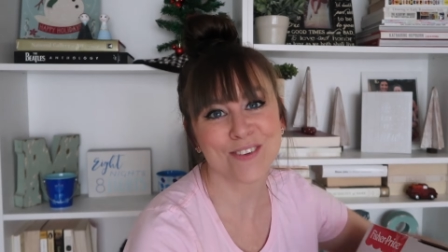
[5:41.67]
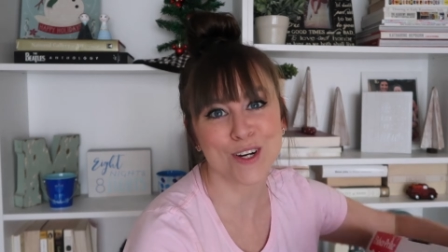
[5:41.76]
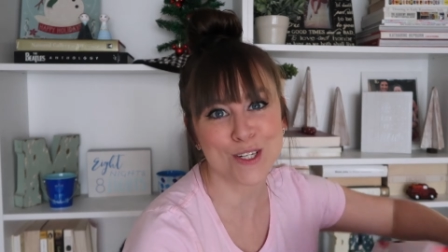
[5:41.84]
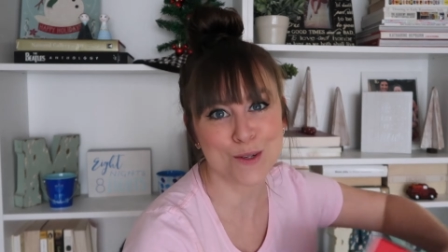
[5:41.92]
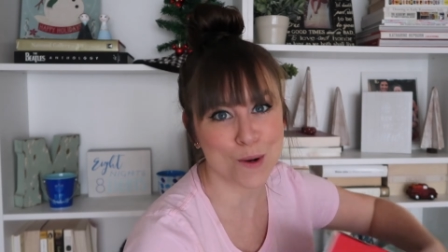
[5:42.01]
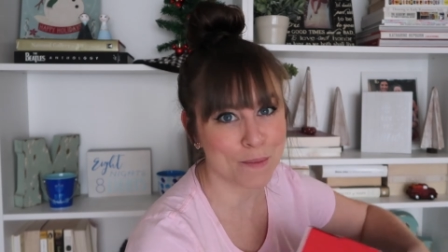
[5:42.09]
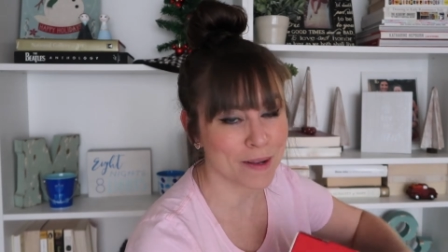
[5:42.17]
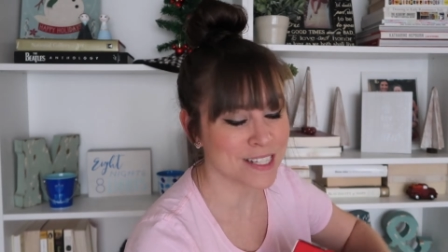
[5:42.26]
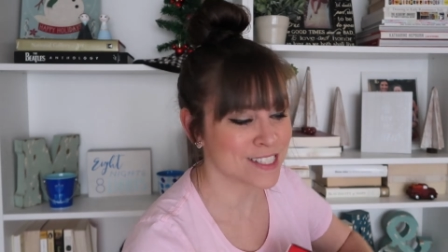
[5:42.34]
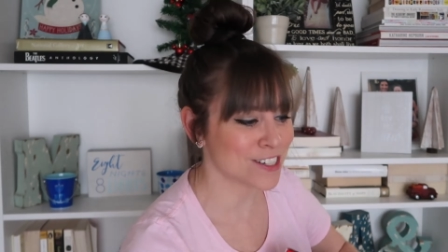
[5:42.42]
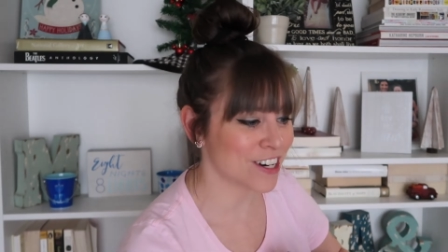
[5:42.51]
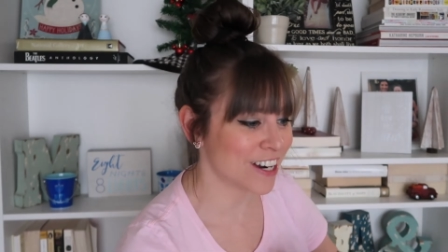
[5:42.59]
for a
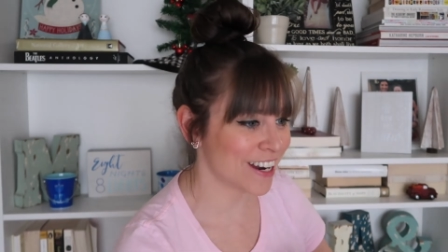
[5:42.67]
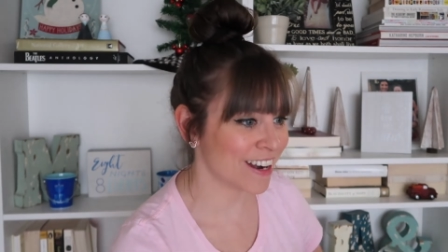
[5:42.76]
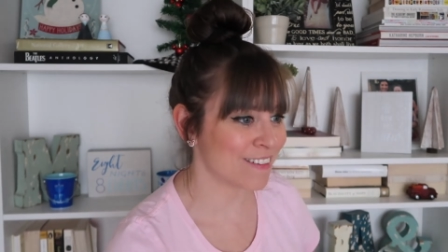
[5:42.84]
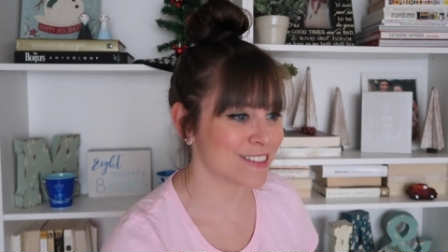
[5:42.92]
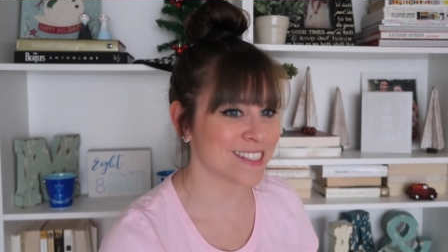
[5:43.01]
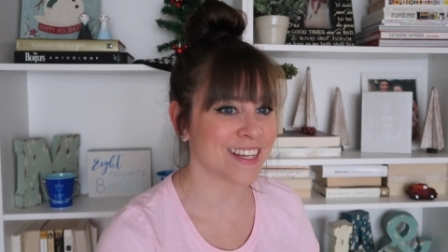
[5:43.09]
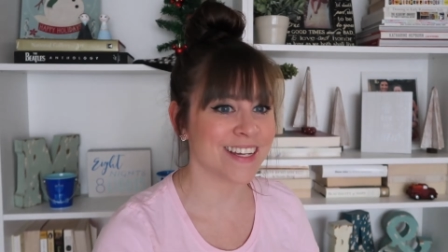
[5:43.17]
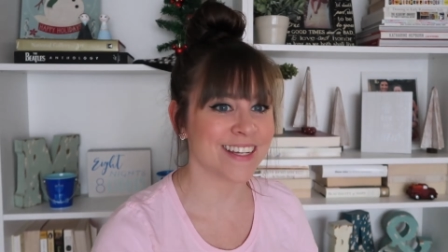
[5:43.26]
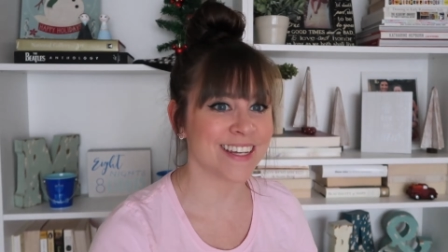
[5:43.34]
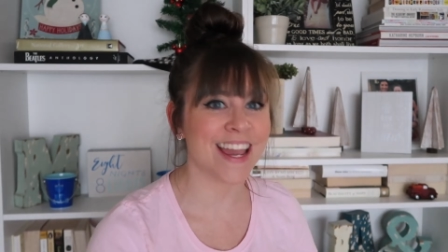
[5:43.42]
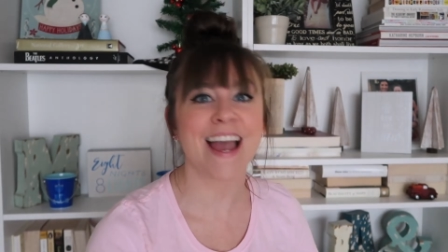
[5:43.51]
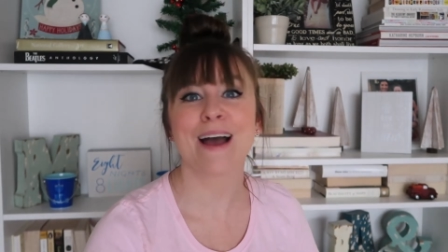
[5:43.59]
doorbuster, and I was
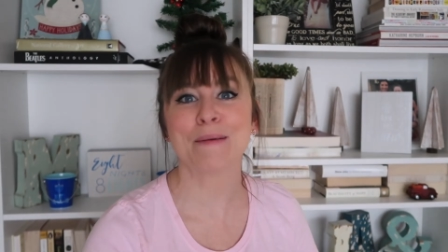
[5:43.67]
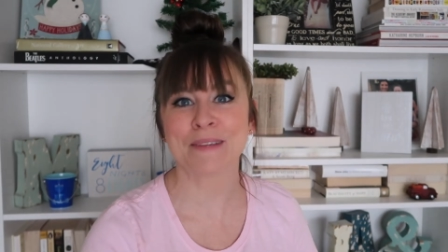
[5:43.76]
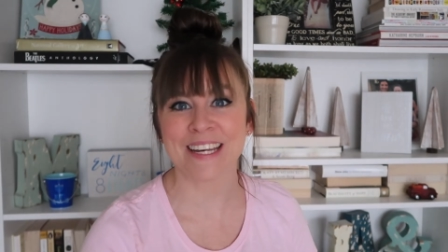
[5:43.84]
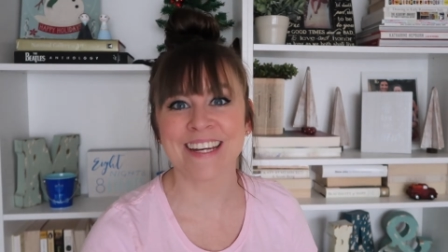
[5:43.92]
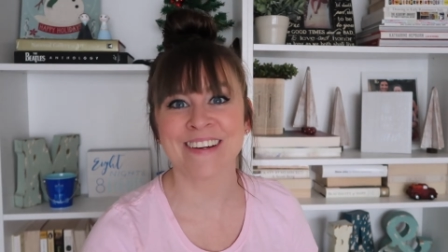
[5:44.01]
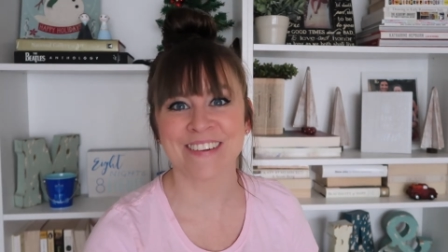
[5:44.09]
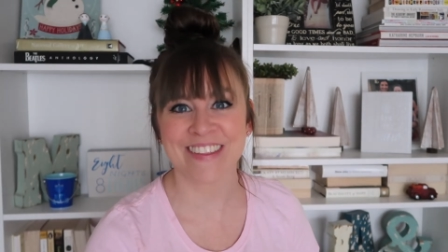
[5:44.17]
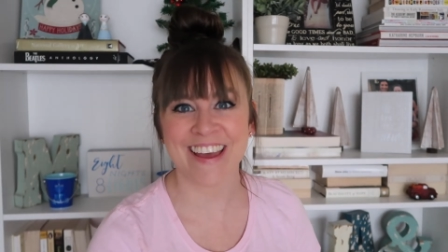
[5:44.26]
like, yeah, I'm getting her